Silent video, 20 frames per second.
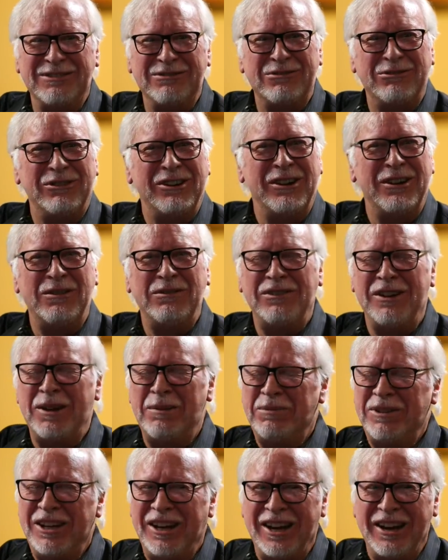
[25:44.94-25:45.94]
Drove
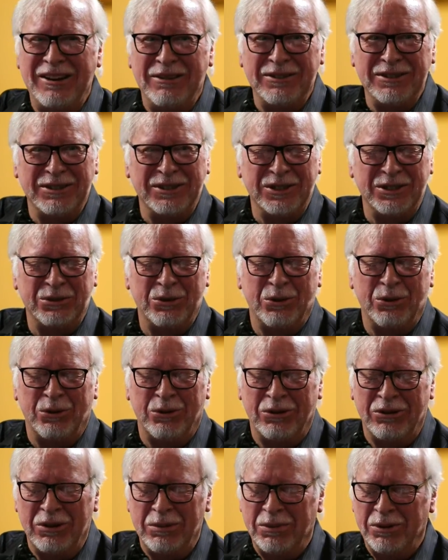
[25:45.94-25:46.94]
up there. It was this
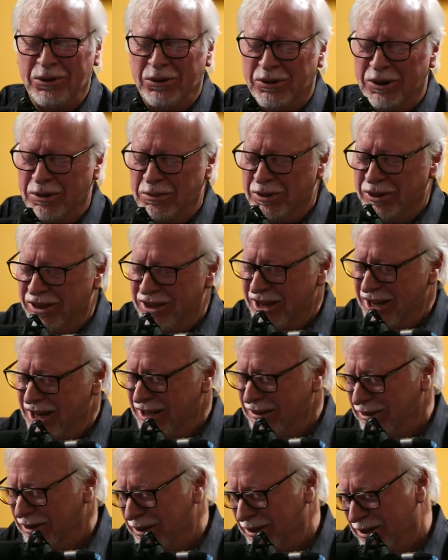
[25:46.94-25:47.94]
horrible, horrible thing.